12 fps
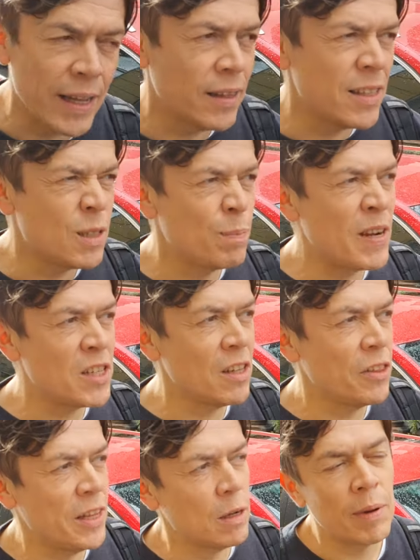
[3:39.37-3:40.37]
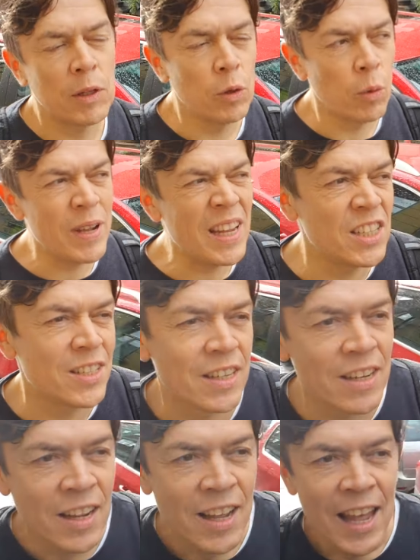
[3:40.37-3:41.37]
And the special thing about Norwegian